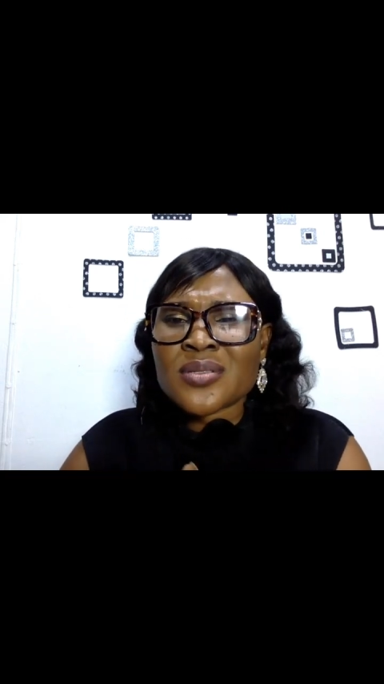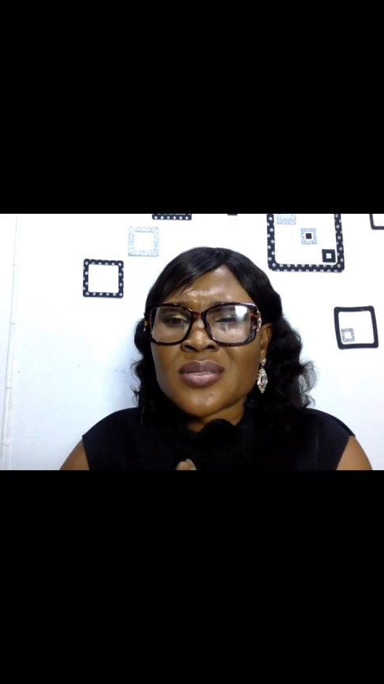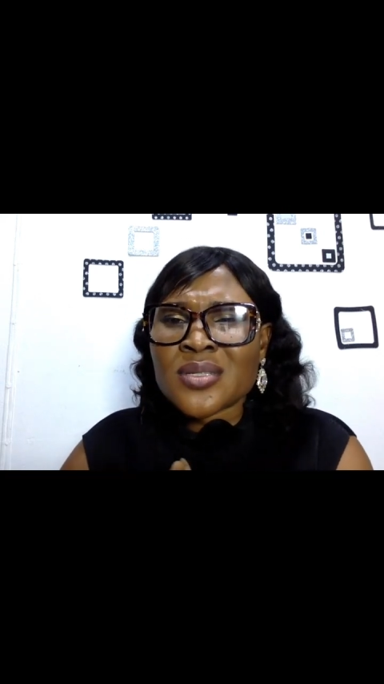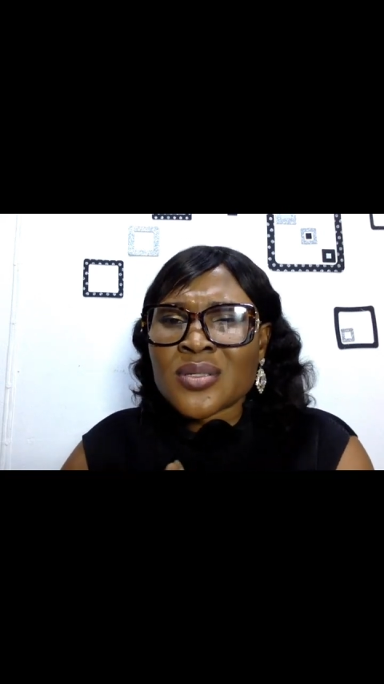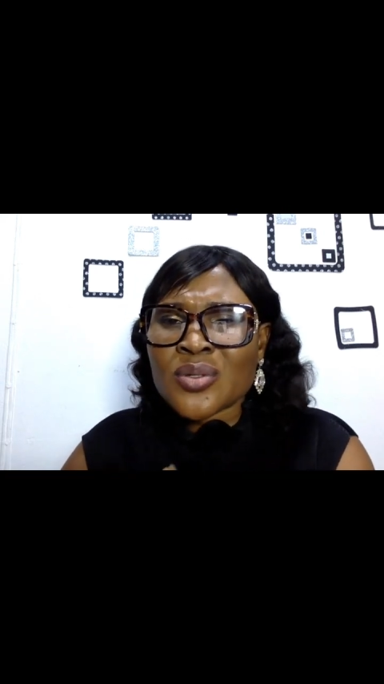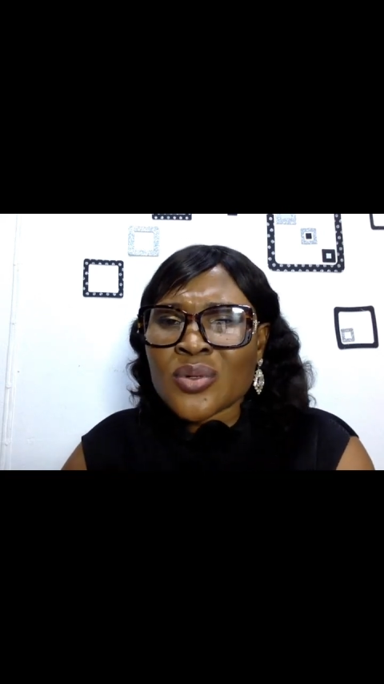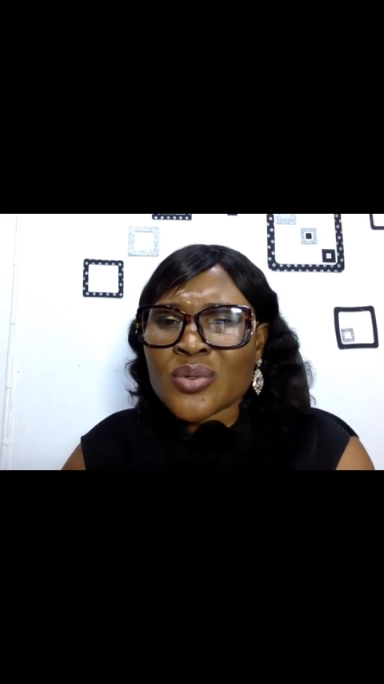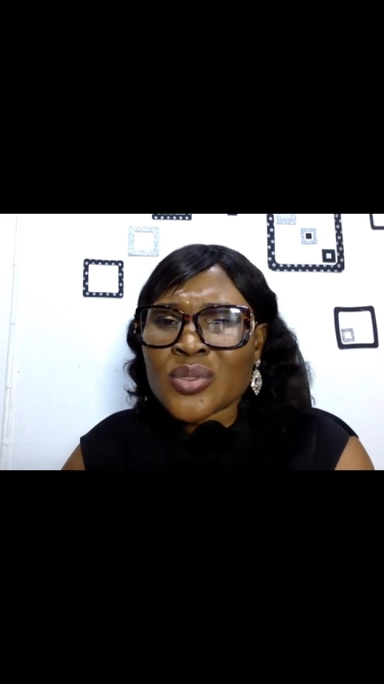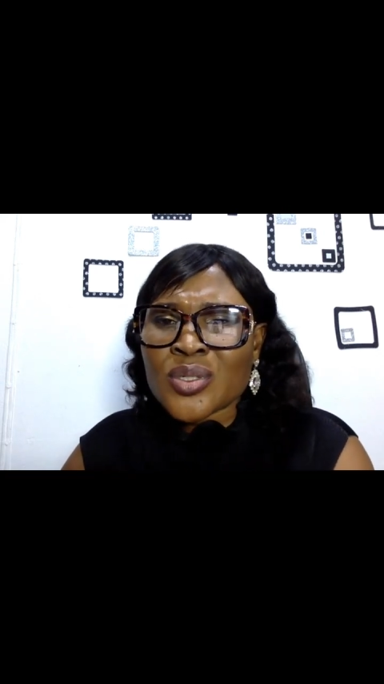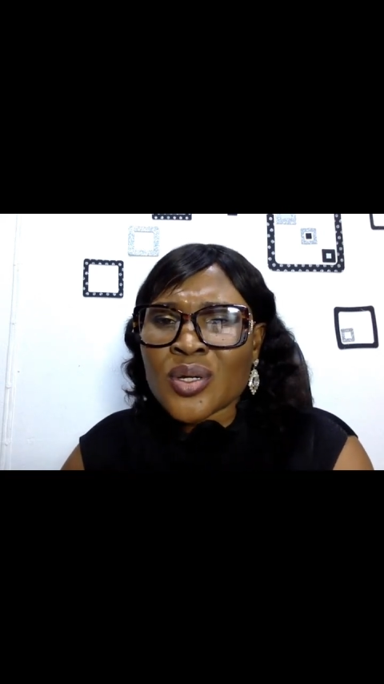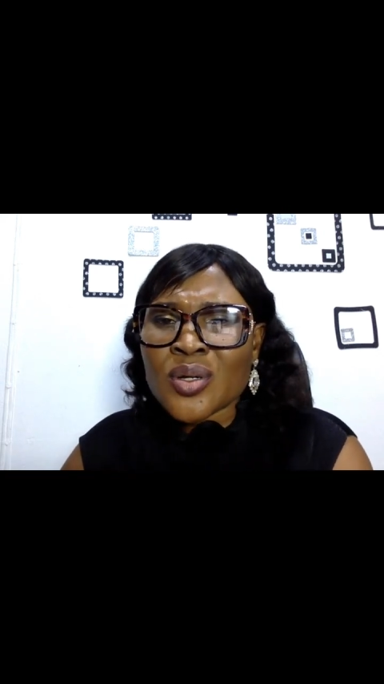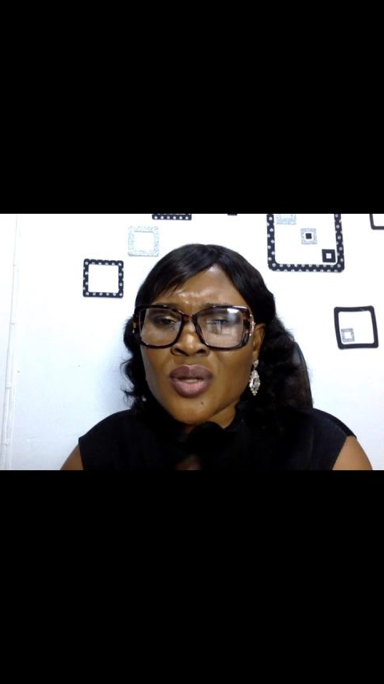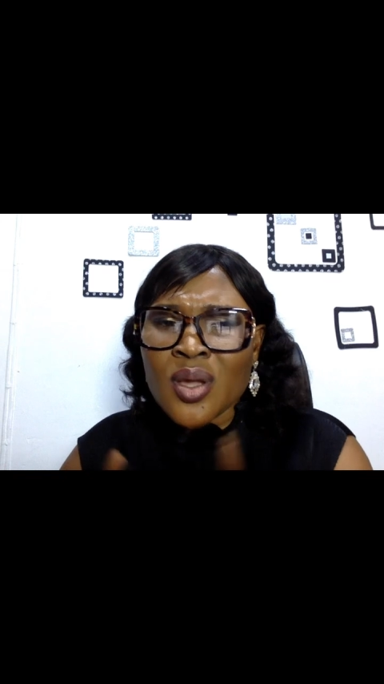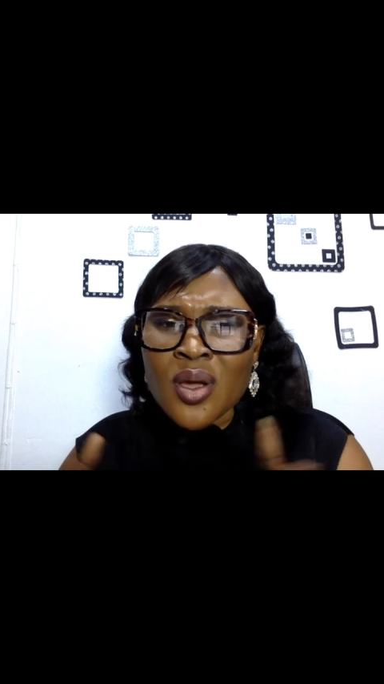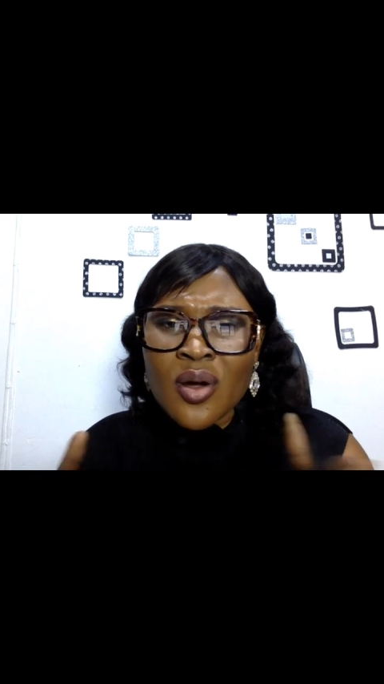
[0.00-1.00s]
dissolution
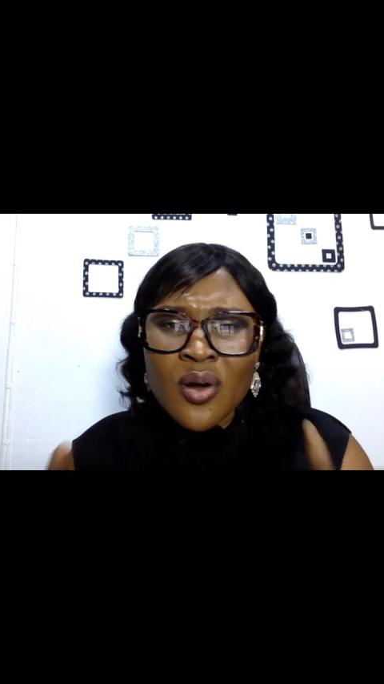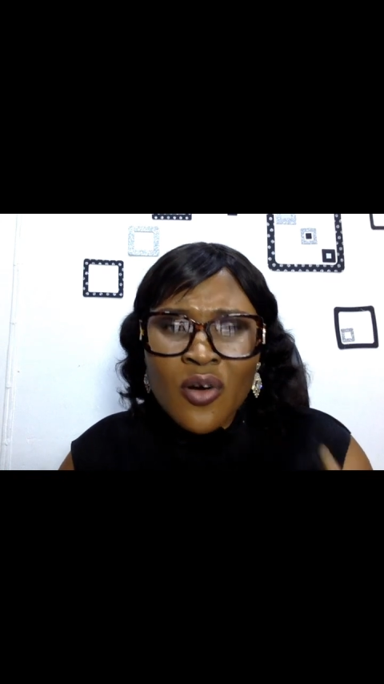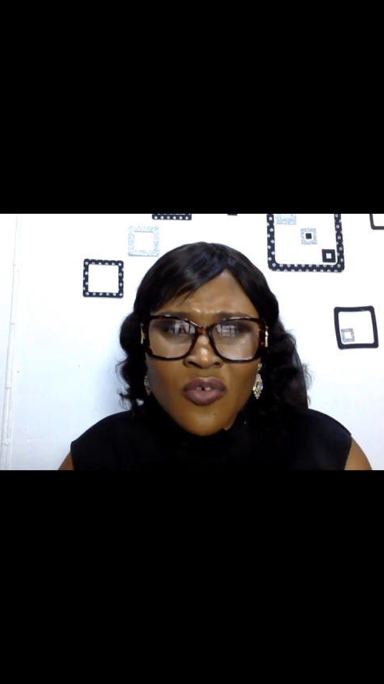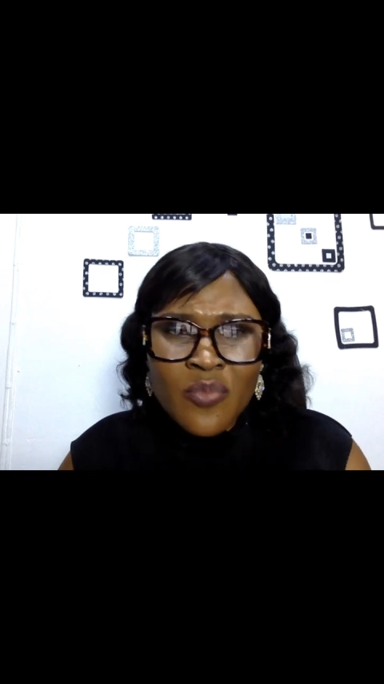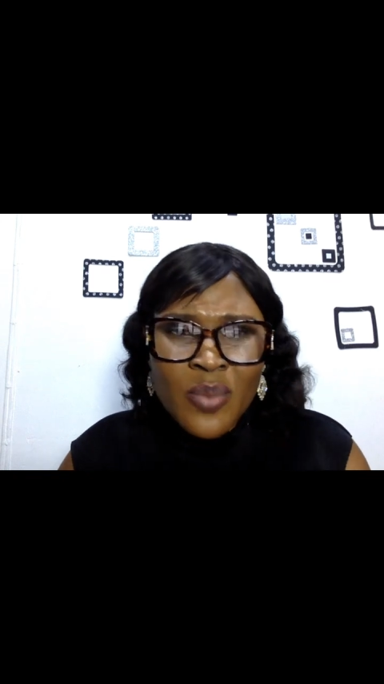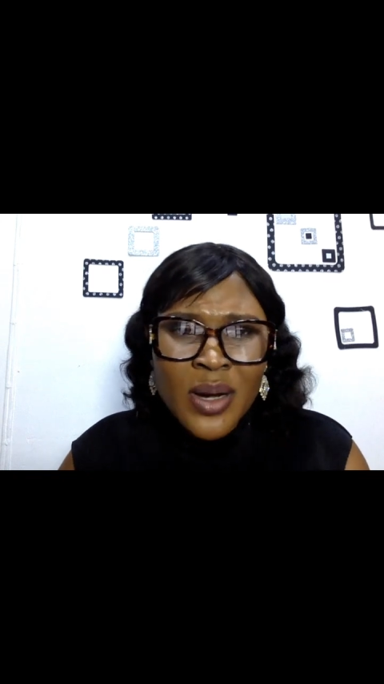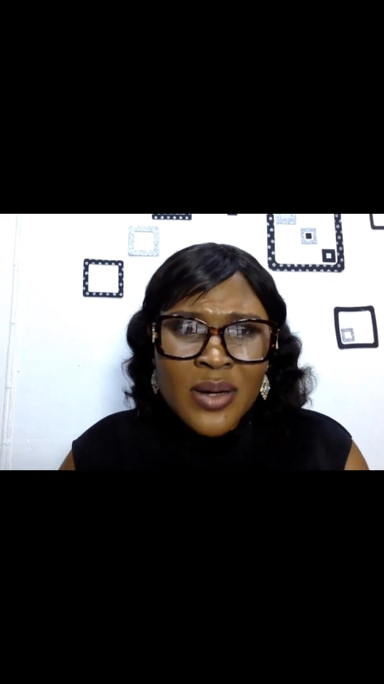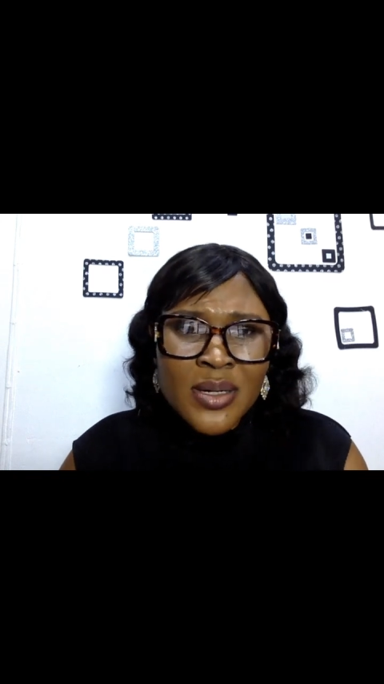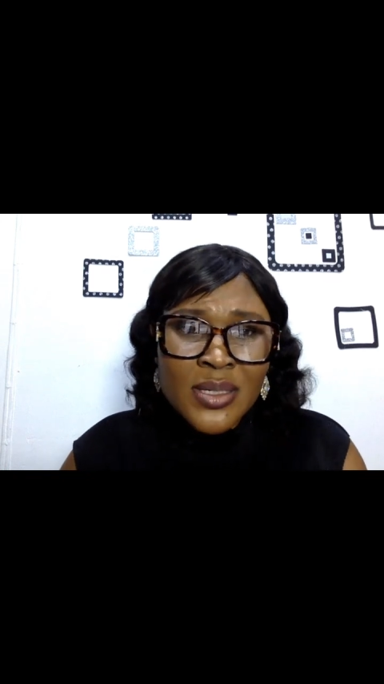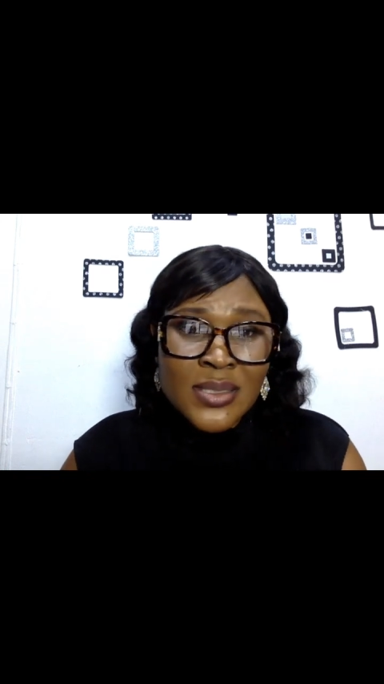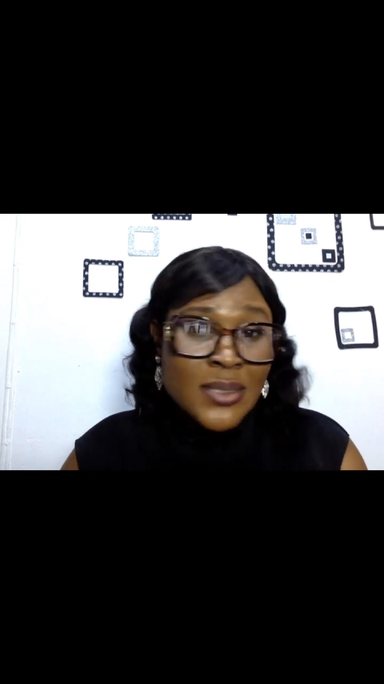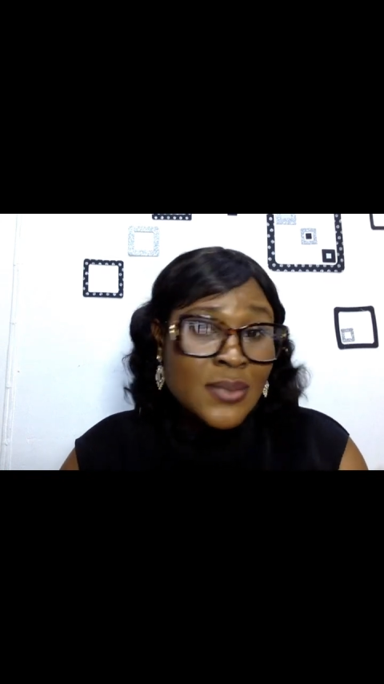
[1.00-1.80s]
of marriage.